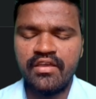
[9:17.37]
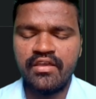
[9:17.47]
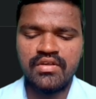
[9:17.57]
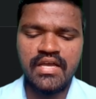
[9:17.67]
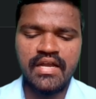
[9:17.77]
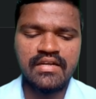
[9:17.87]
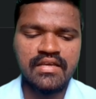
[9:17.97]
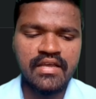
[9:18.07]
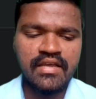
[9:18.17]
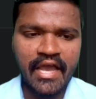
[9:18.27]
For that,
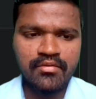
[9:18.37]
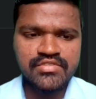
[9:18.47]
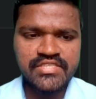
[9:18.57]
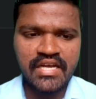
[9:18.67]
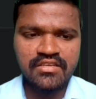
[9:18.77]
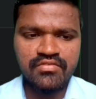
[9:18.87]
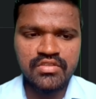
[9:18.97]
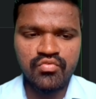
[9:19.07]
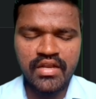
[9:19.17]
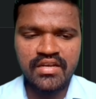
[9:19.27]
I am starting
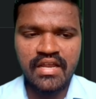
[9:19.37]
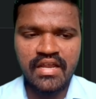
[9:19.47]
with 1